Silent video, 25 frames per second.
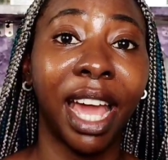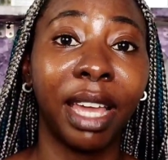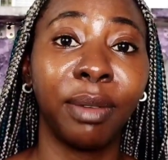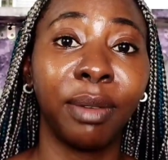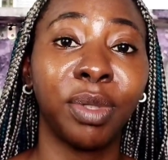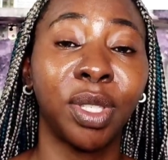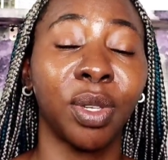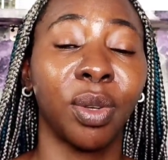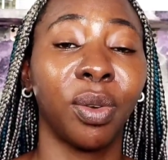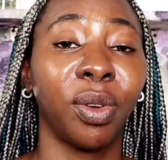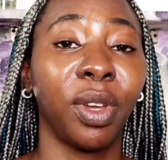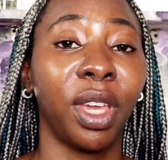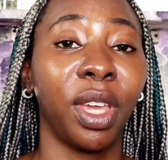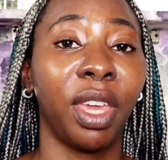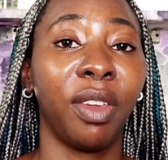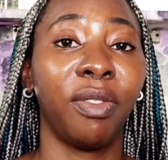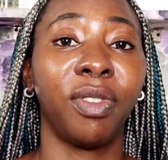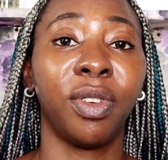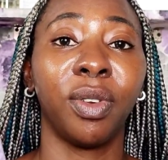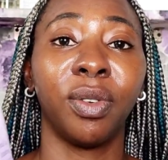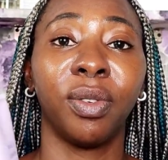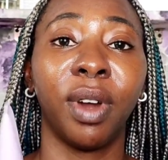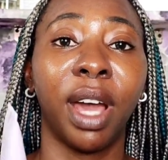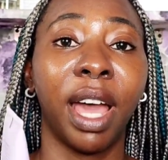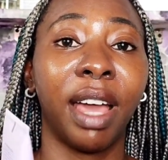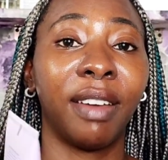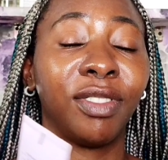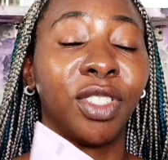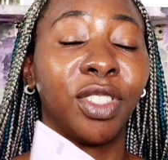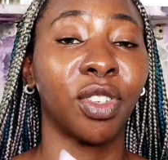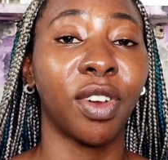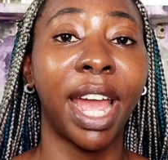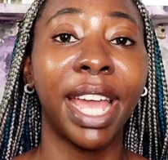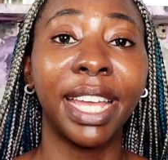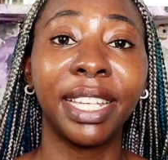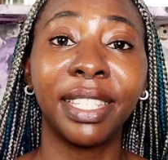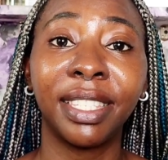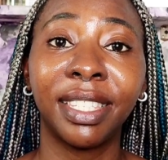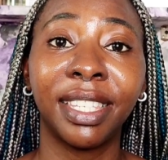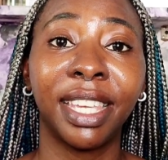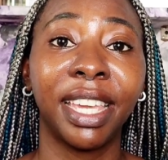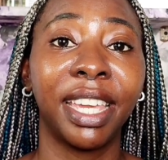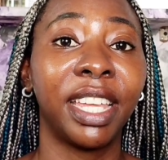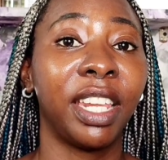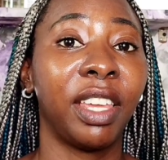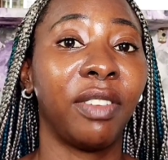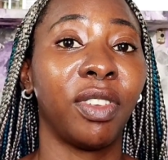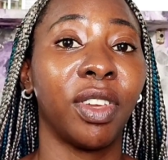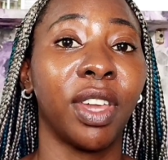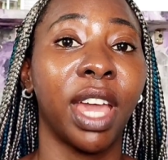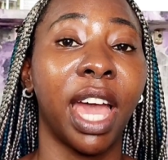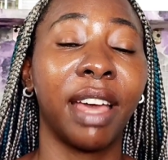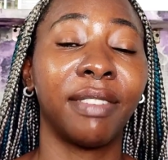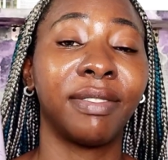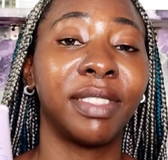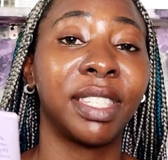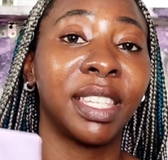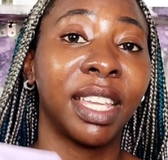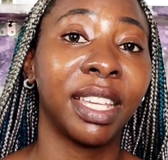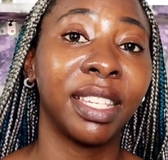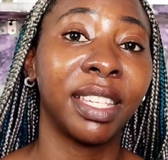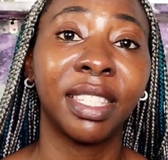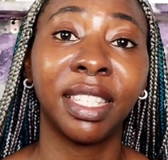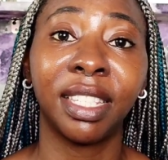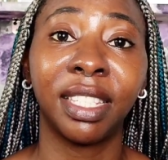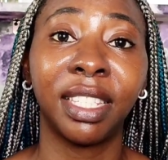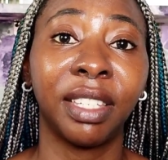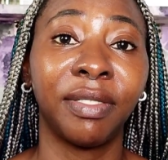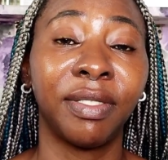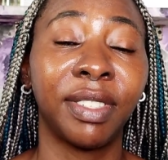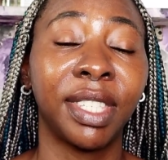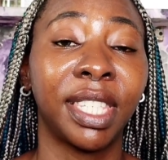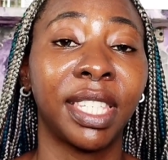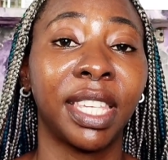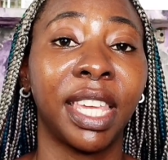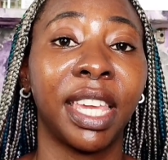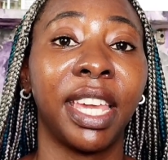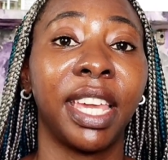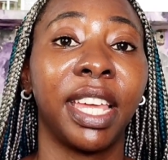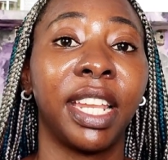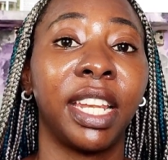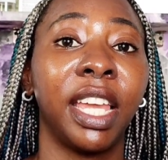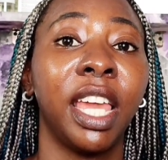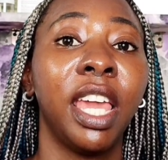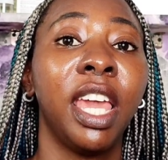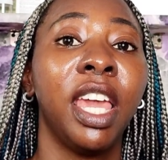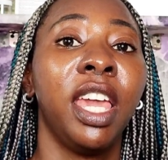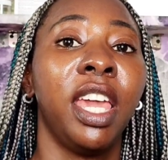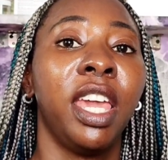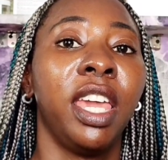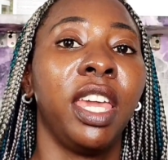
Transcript: types. So if you have dry skin, if you have sensitive skin,